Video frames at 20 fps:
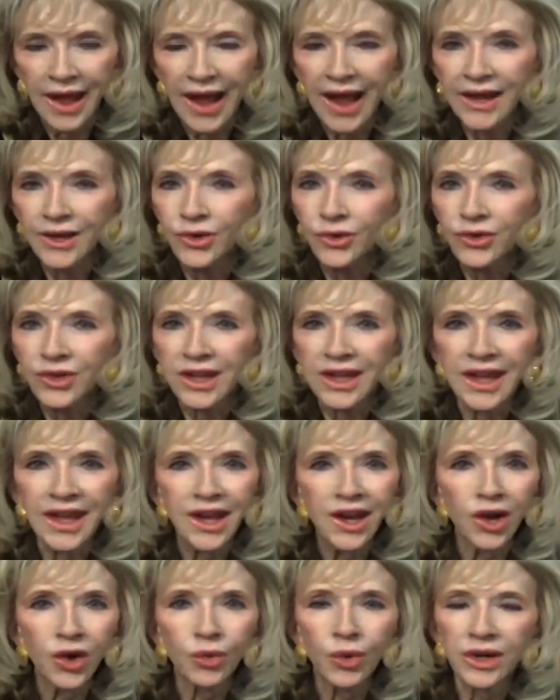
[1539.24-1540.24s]
I don't
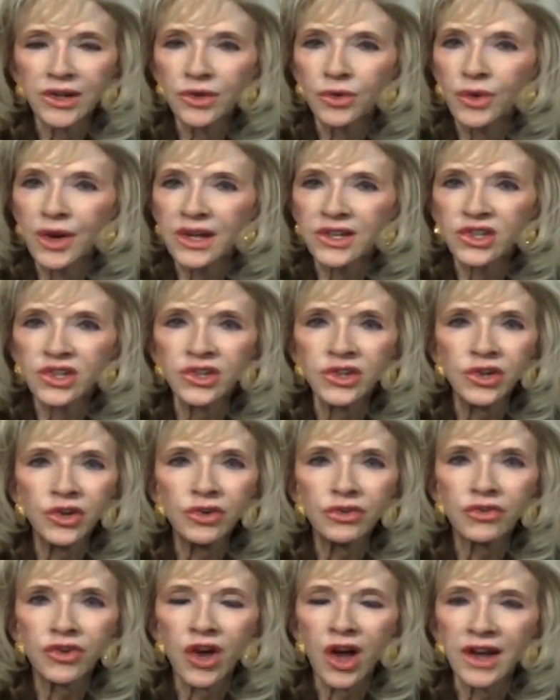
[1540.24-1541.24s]
care what direction
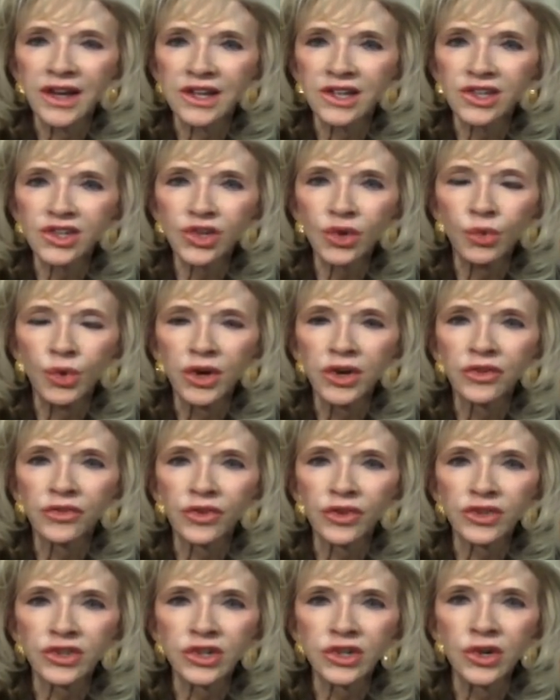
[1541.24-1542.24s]
you've gone. It's so
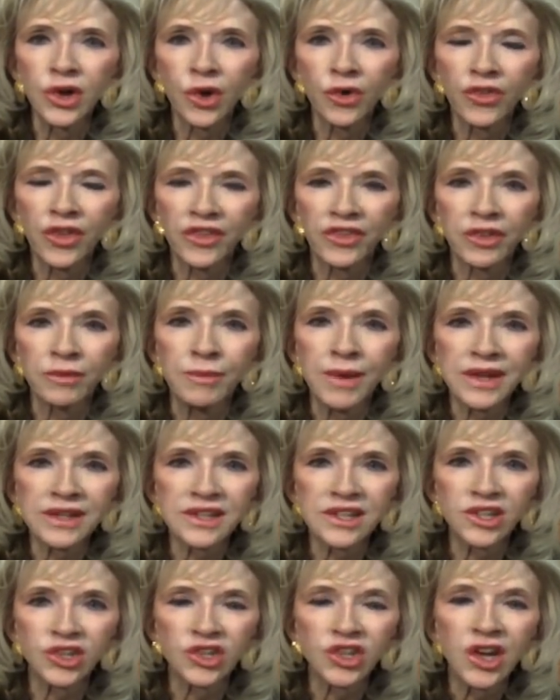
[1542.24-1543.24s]
wonderful to know that the
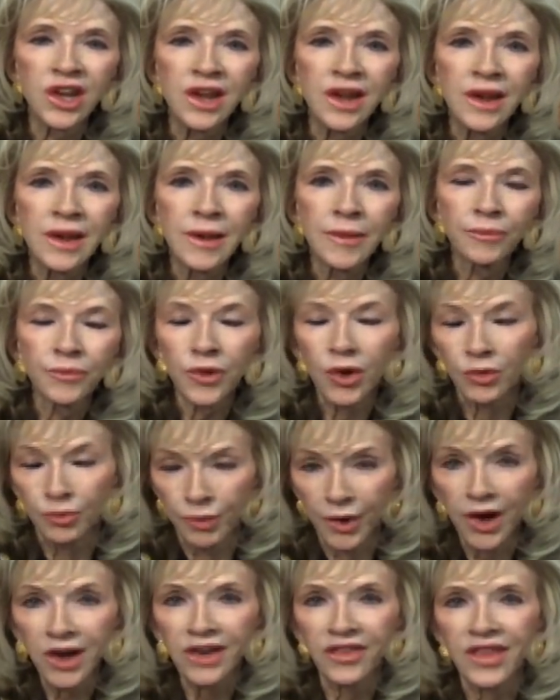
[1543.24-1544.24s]
message, or
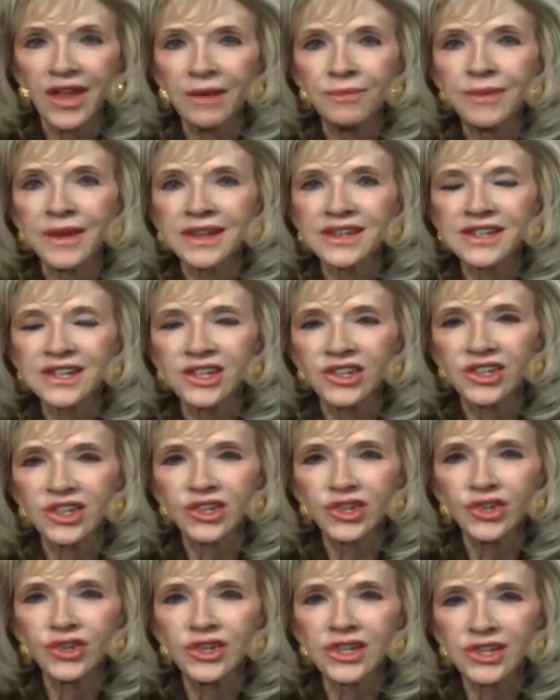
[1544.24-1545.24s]
part of that message
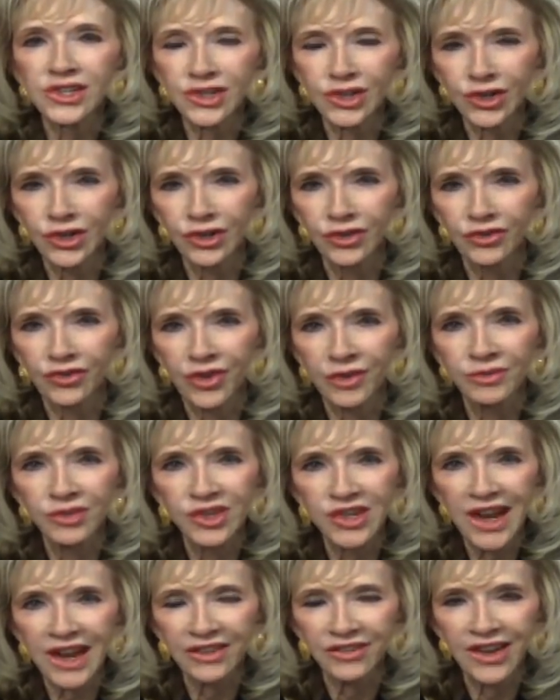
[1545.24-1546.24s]
that you just heard
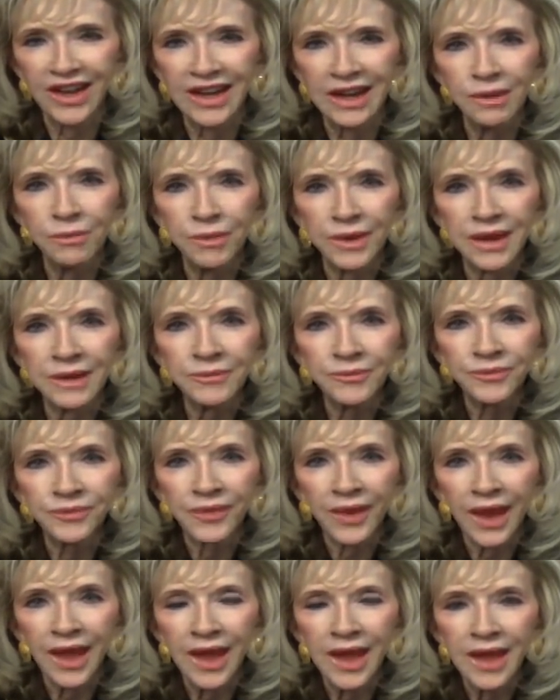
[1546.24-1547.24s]
from Jack Van Impe,
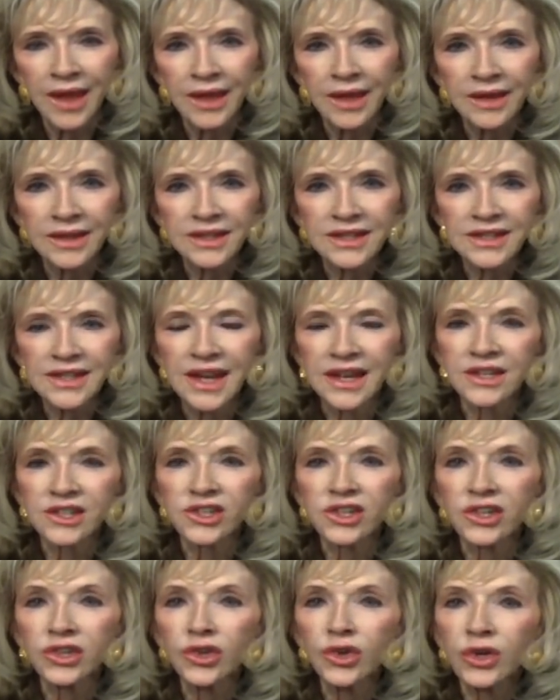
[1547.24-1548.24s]

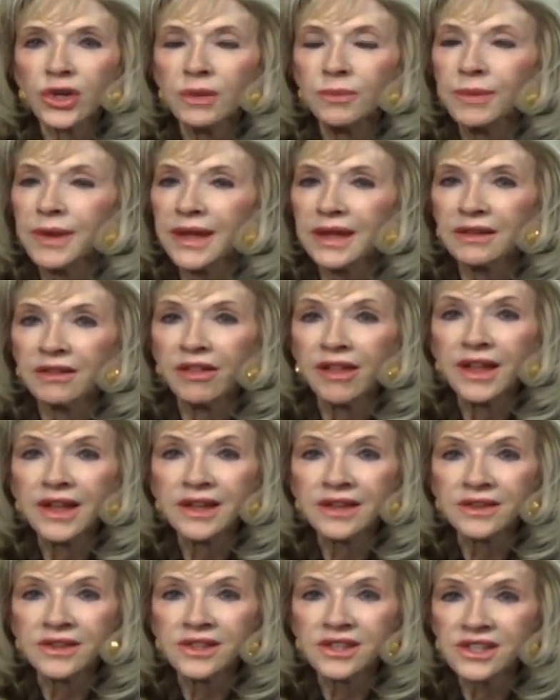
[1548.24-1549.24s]
says that you can be
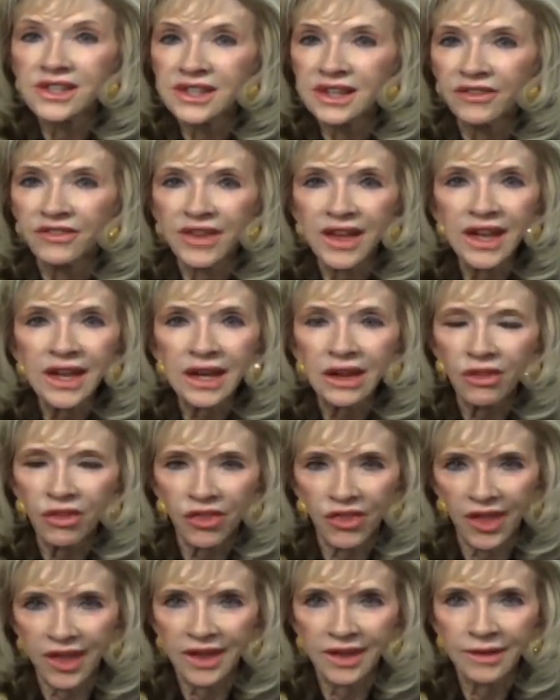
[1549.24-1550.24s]
cleansed of
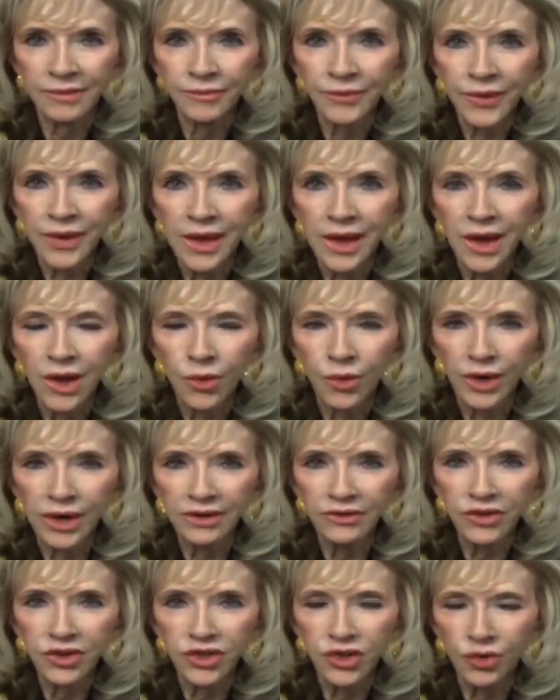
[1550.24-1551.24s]
anything.
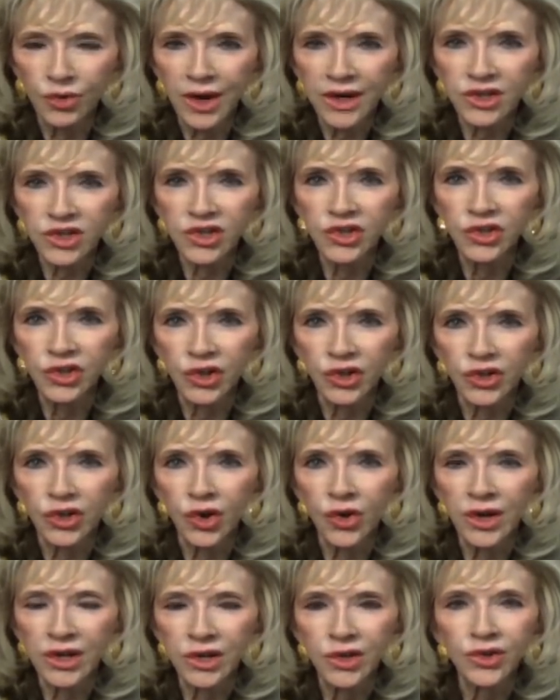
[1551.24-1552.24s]
Whatever direction you're
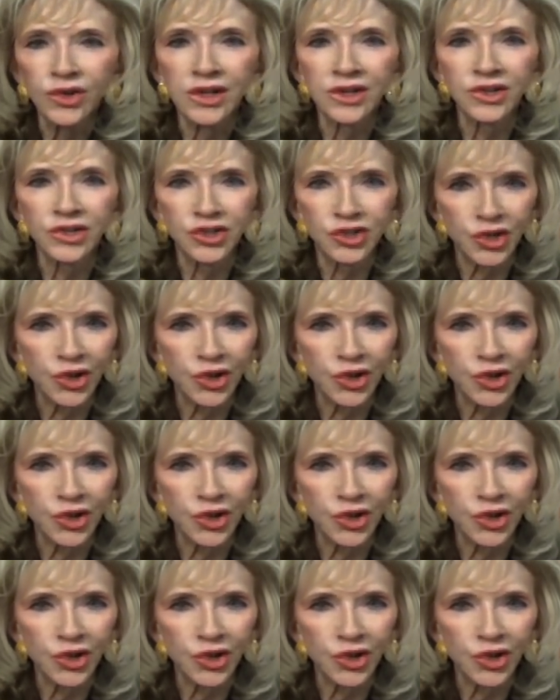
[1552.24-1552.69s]
going, you can